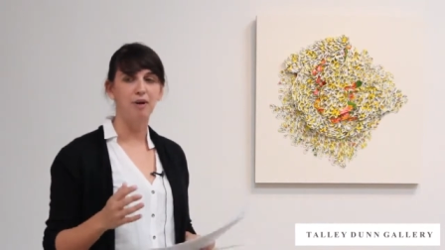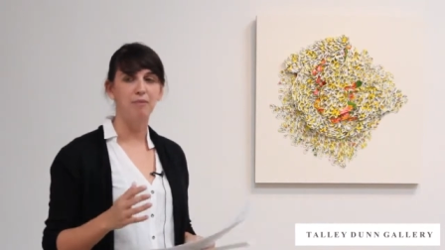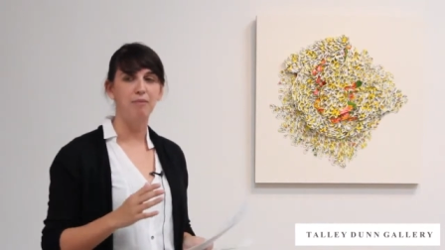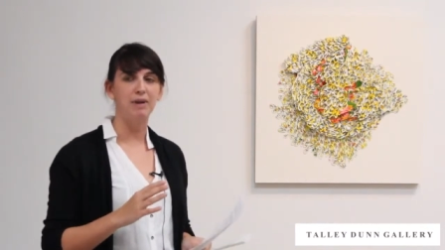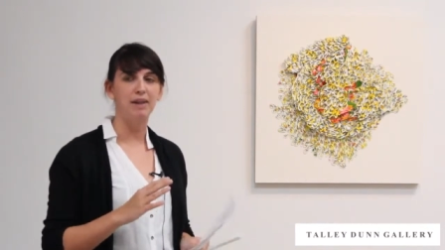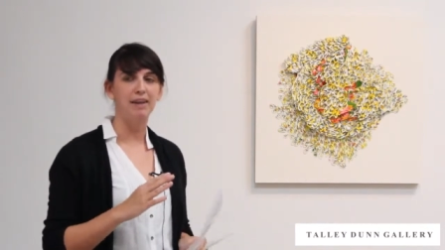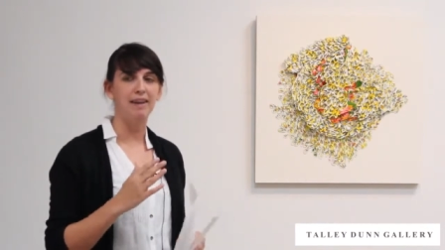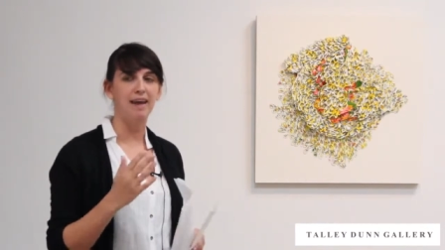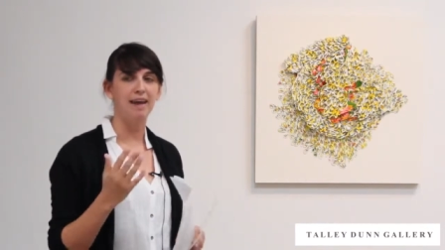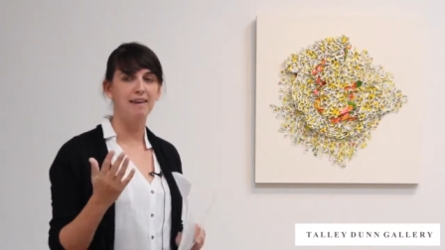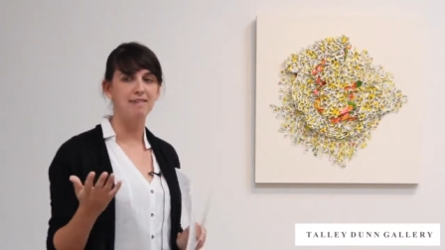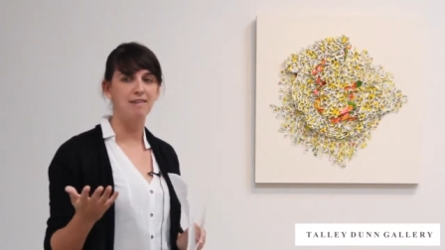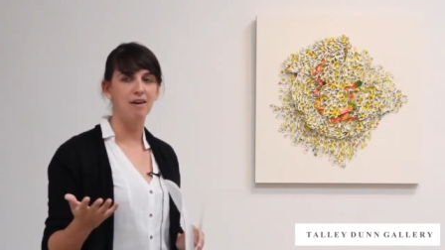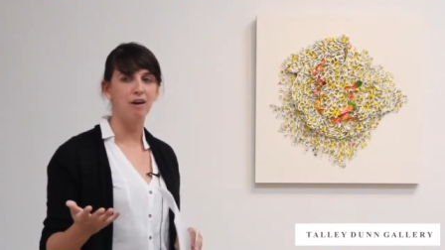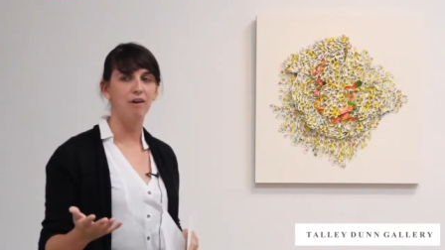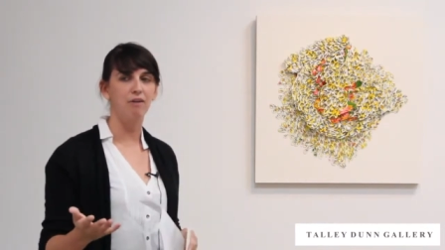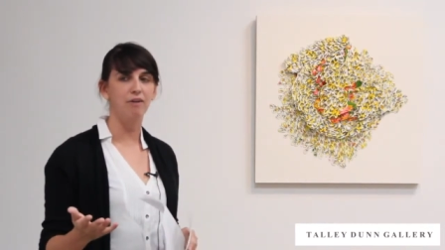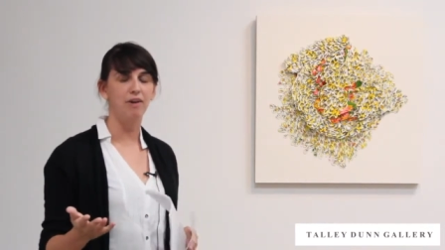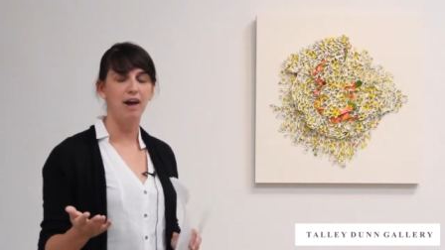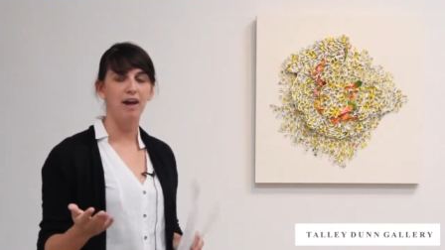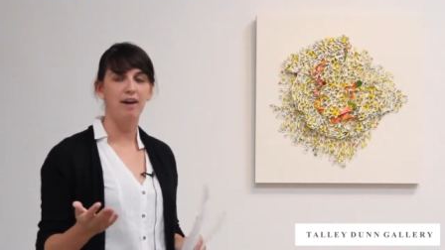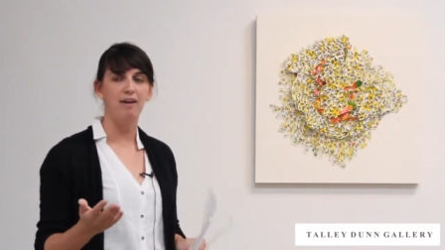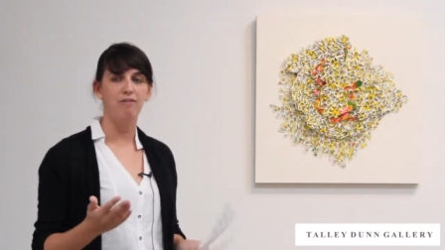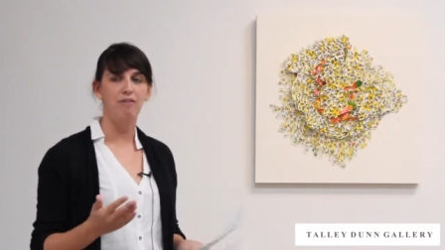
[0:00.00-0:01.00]
I mean, that's all
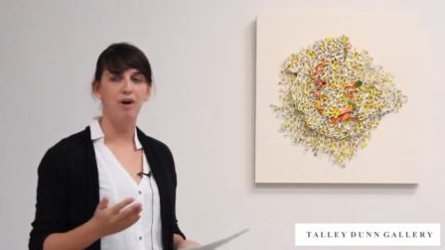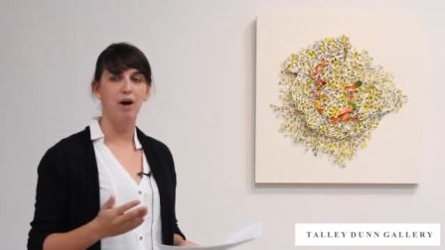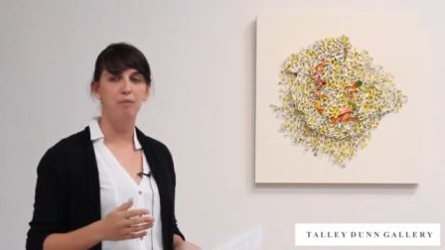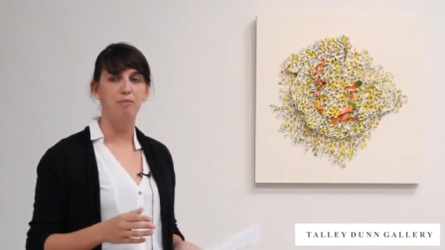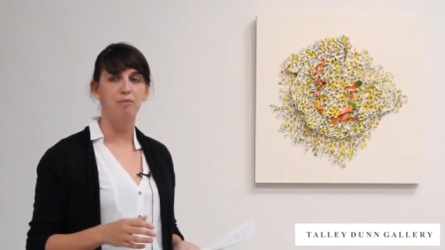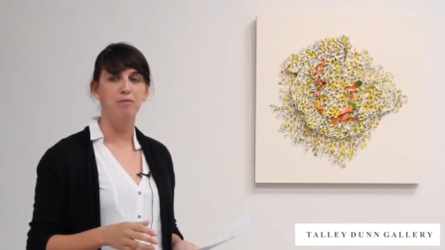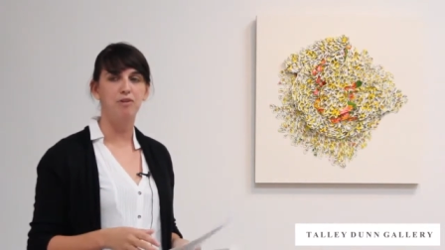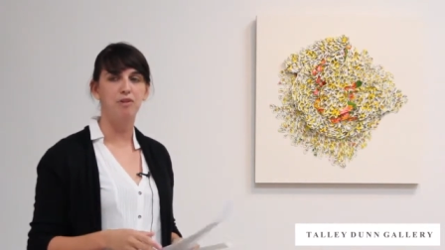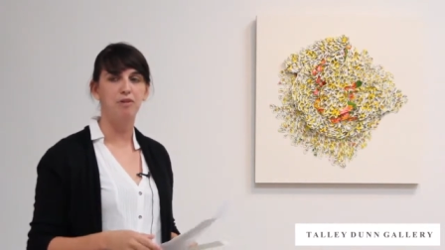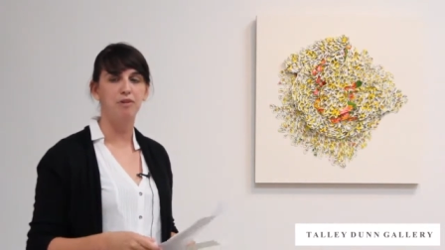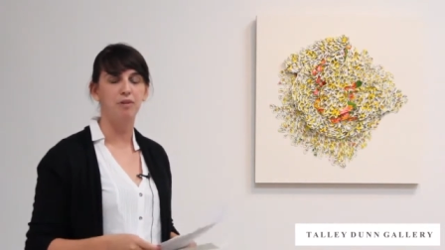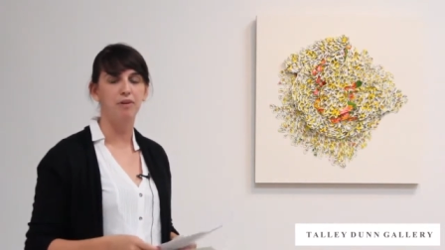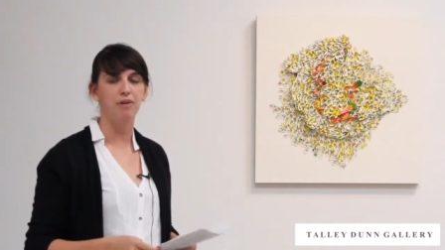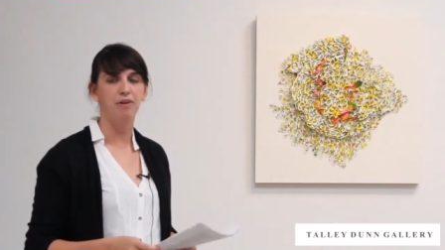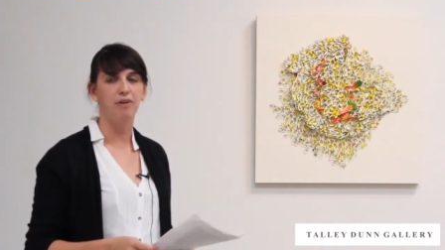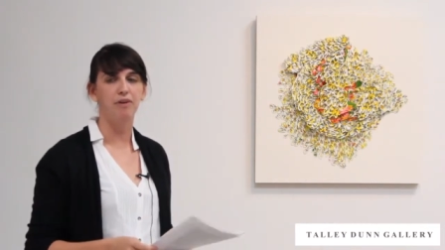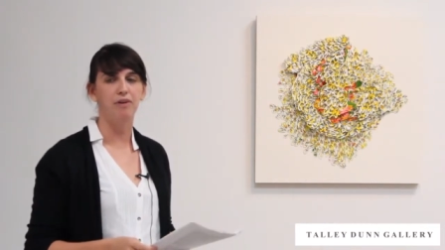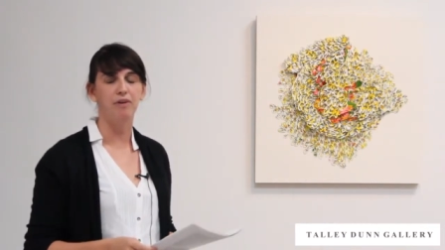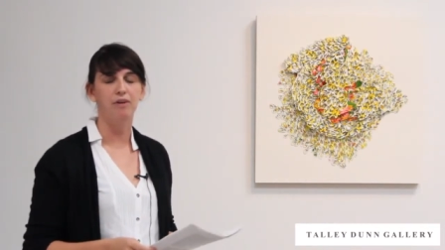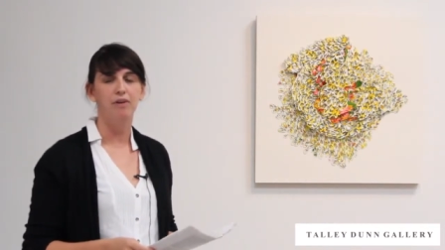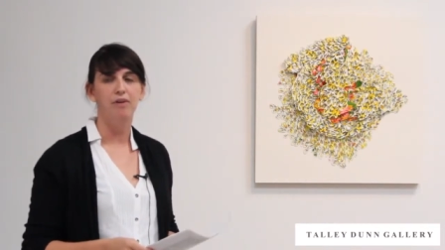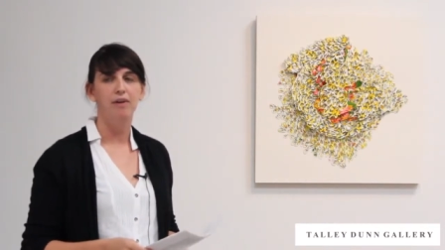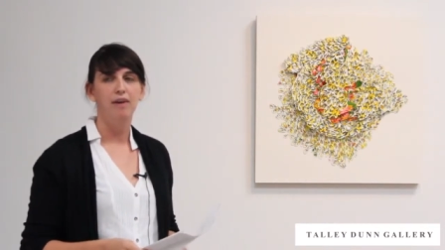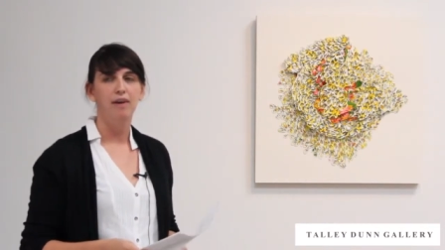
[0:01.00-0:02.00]
kind of up to
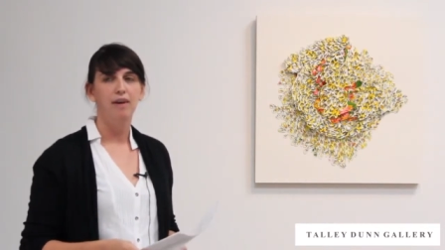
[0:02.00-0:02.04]
the